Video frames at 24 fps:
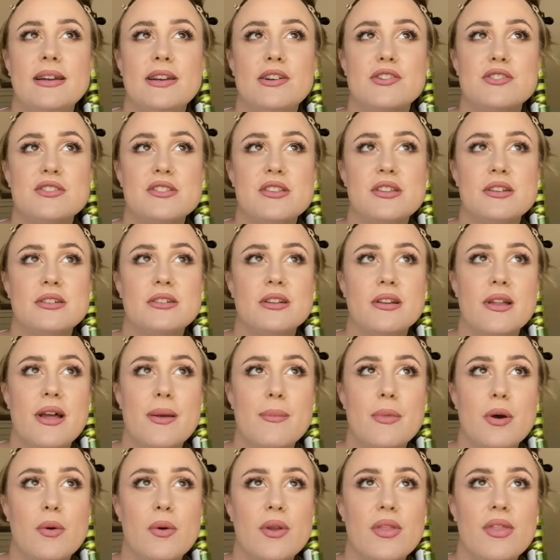Here's the
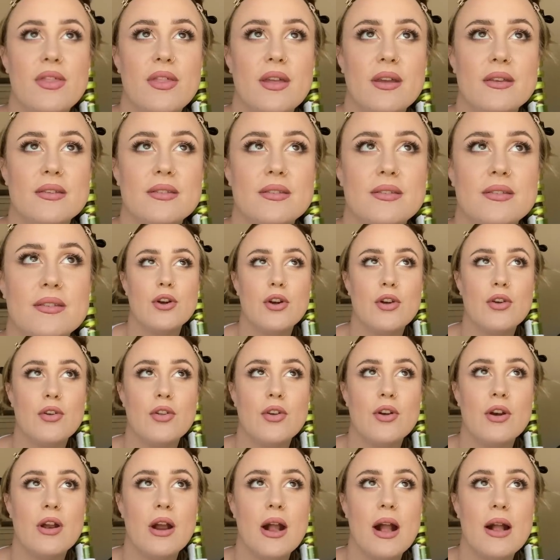dilemma with this
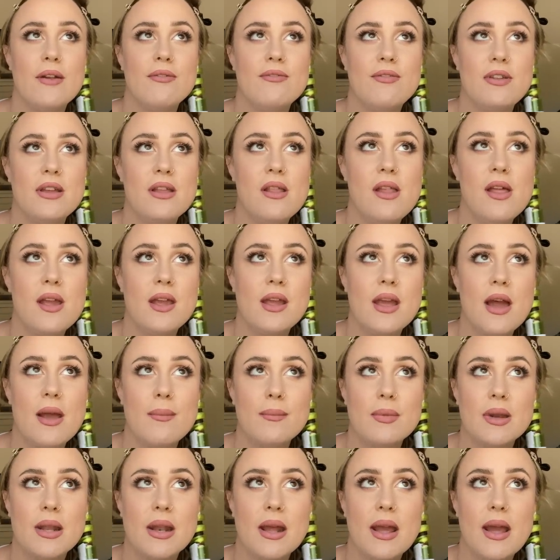curler. I feel like
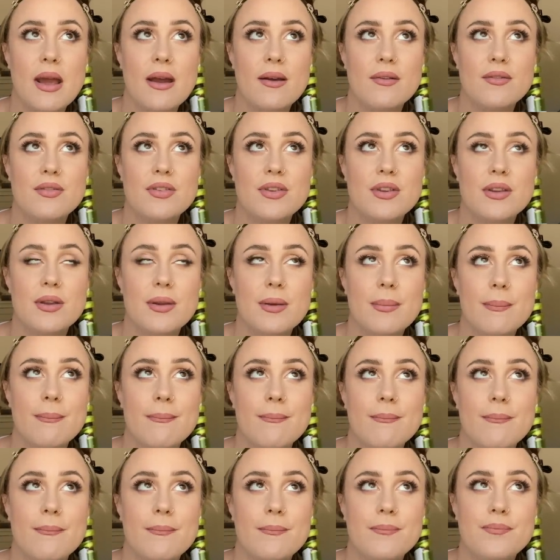I'm gonna have
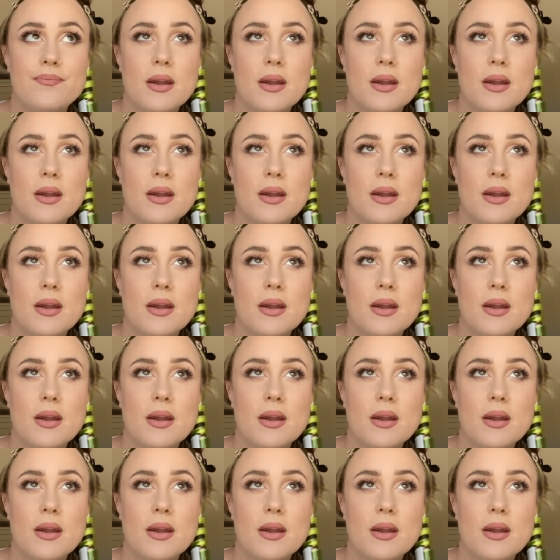some